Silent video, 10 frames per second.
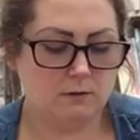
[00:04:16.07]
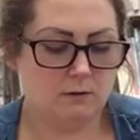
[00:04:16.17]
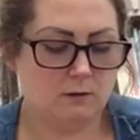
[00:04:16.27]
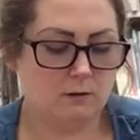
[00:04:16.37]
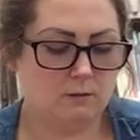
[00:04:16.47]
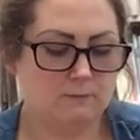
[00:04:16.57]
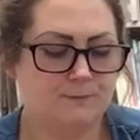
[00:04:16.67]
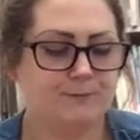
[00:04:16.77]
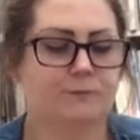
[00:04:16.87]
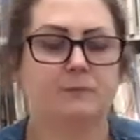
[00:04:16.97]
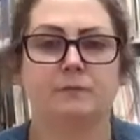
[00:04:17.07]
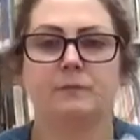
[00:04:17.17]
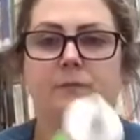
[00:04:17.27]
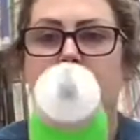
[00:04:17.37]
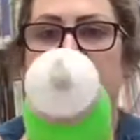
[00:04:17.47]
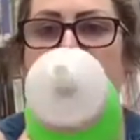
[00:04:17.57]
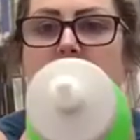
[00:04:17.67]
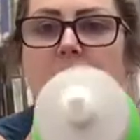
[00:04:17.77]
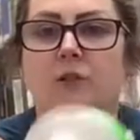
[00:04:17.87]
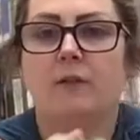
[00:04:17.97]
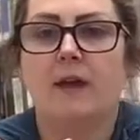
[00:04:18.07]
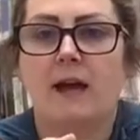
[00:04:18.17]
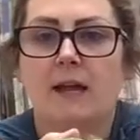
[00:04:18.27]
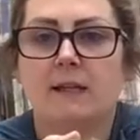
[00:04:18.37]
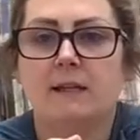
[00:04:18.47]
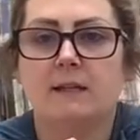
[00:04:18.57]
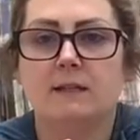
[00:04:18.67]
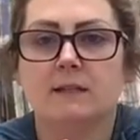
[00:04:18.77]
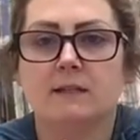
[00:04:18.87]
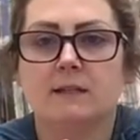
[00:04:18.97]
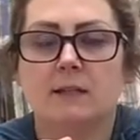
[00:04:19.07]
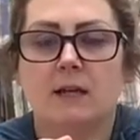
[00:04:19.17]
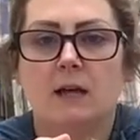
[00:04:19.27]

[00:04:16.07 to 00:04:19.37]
Okay, so that is